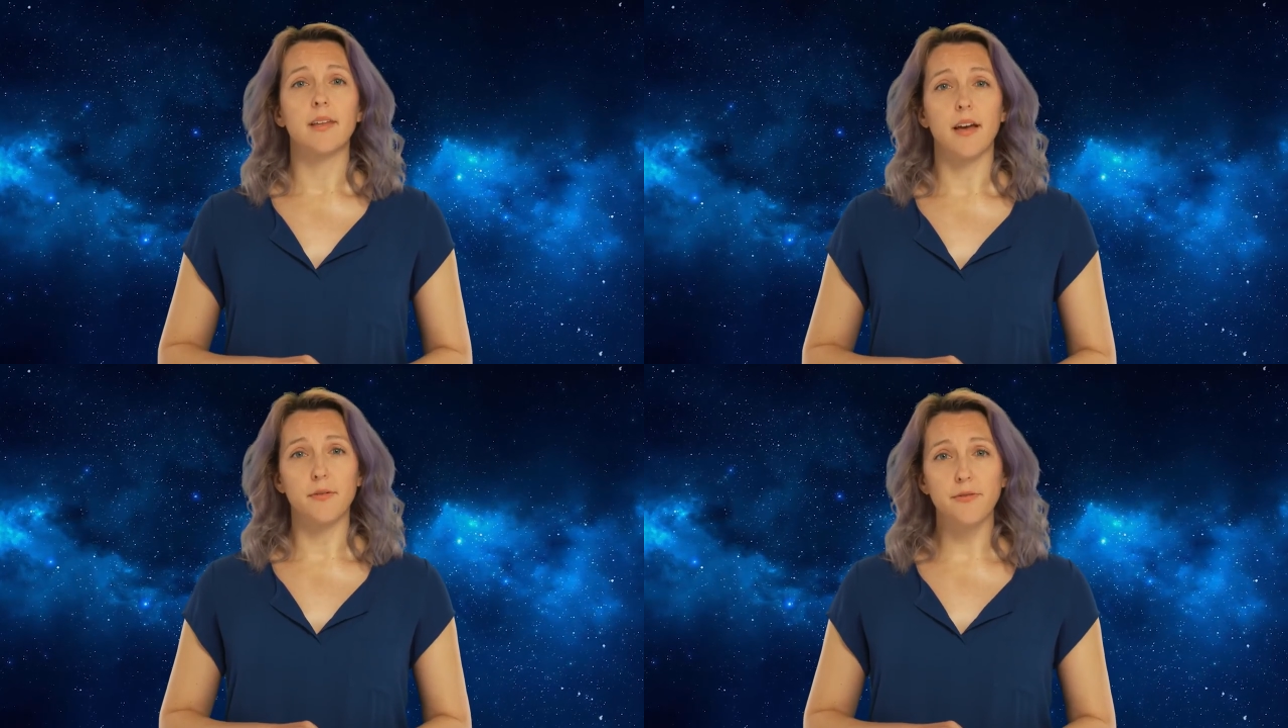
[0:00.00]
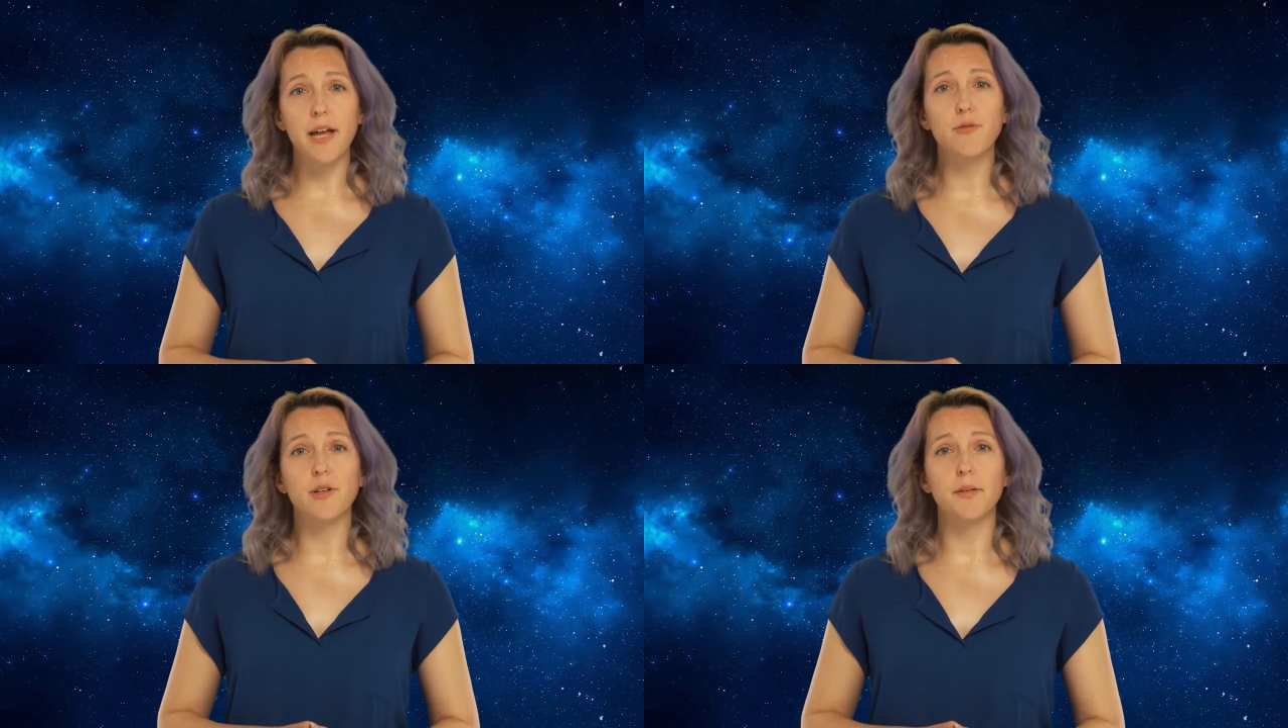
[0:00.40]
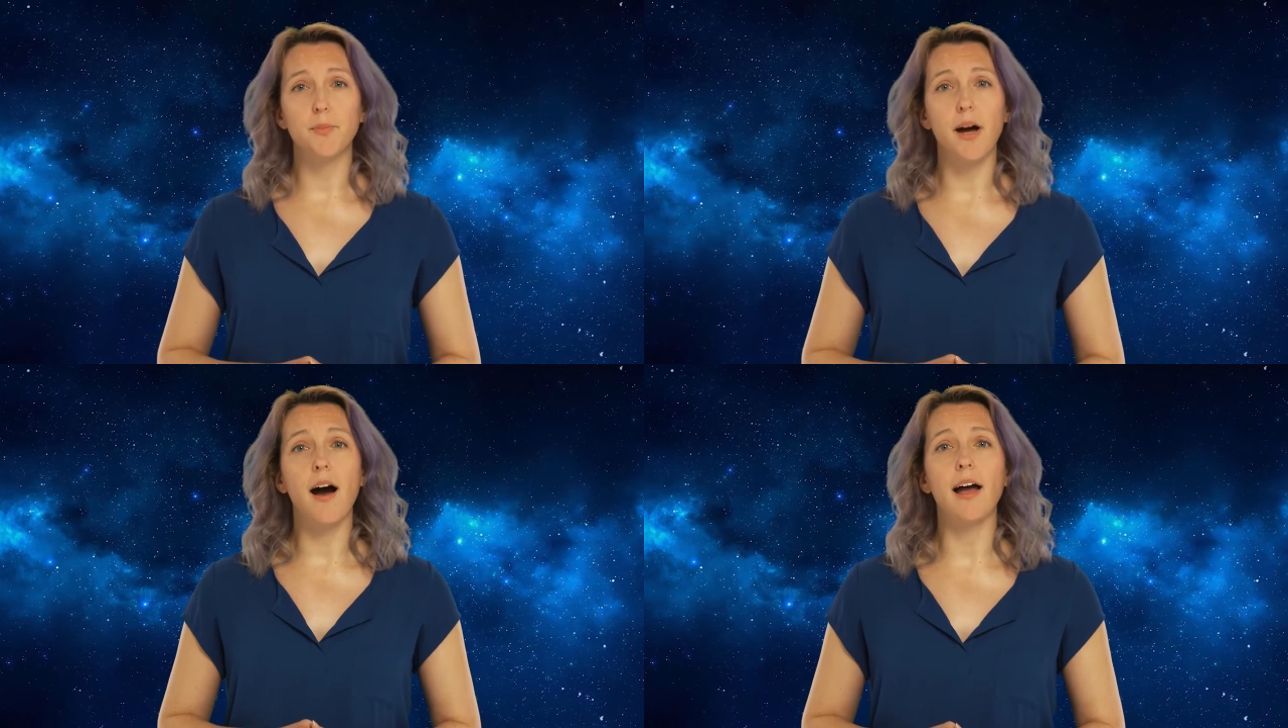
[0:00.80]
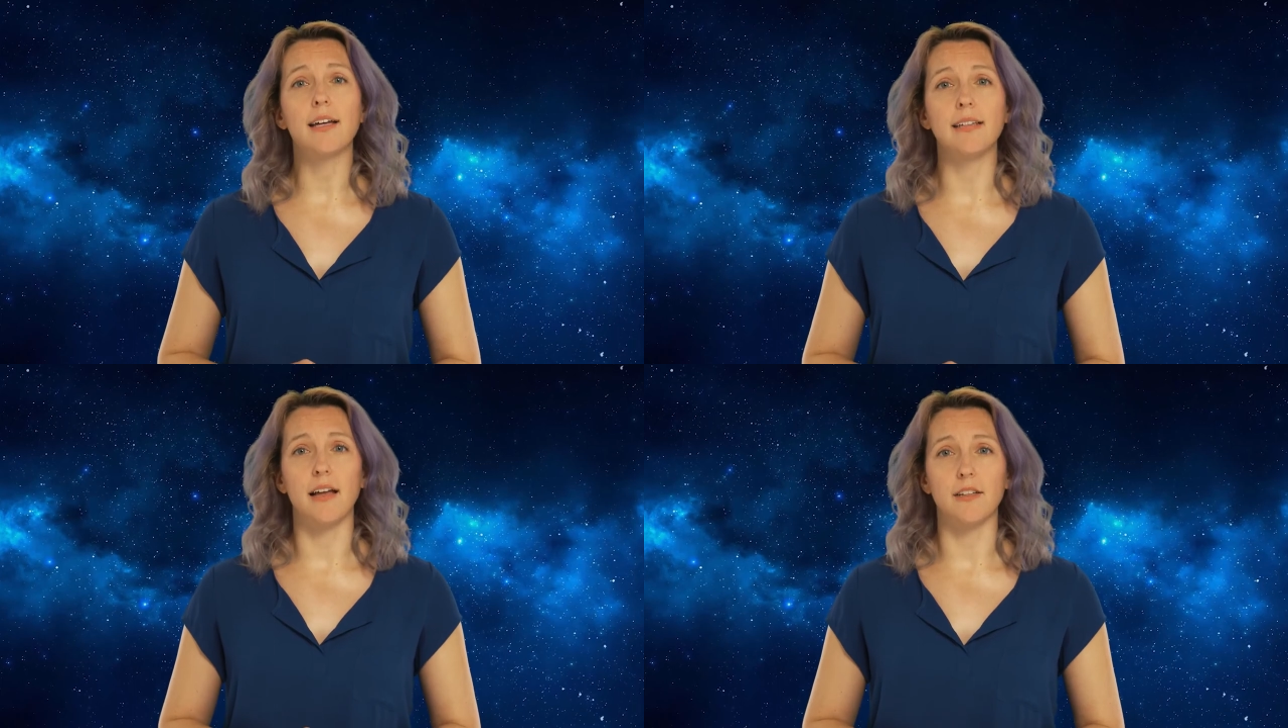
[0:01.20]
A favorite Baha'i
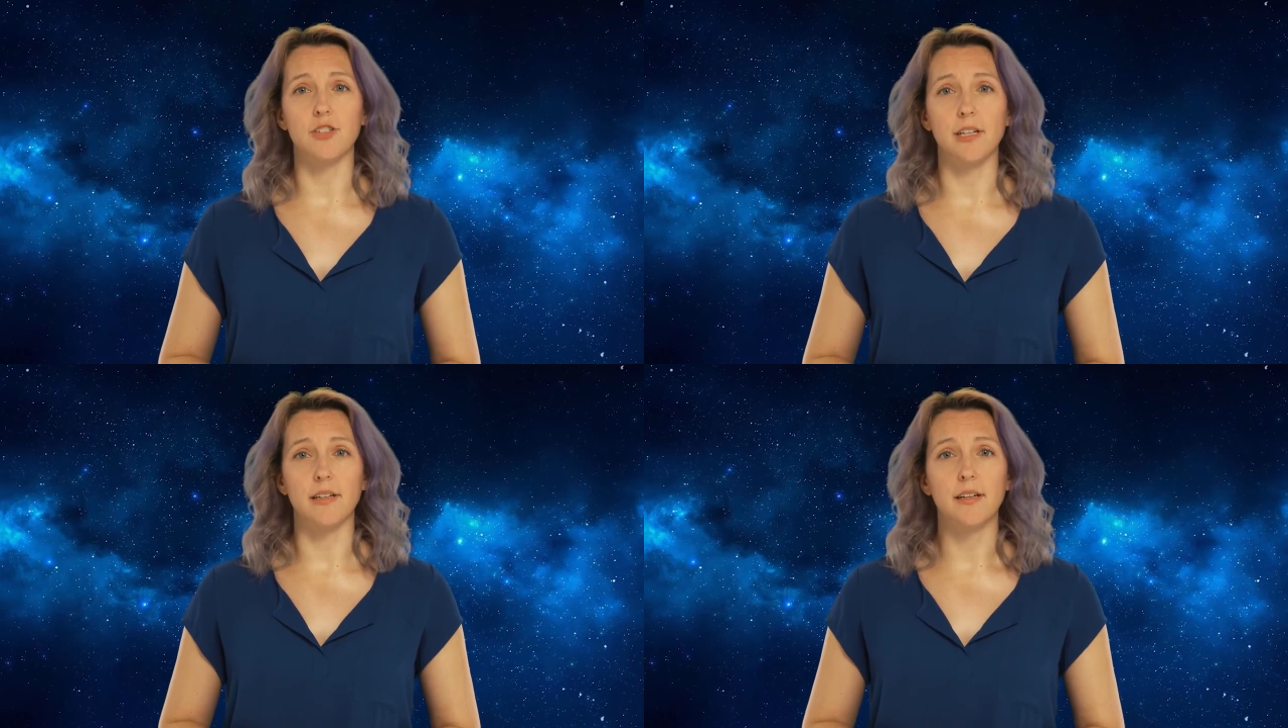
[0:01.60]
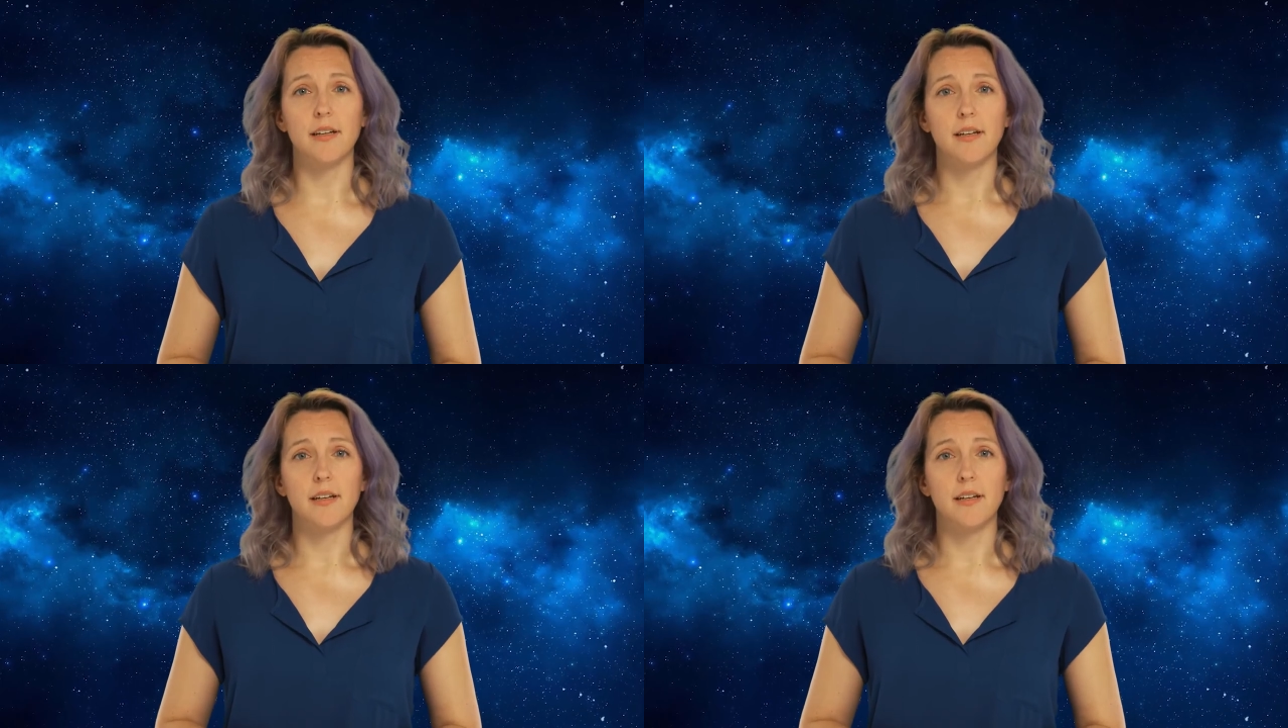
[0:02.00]
analogy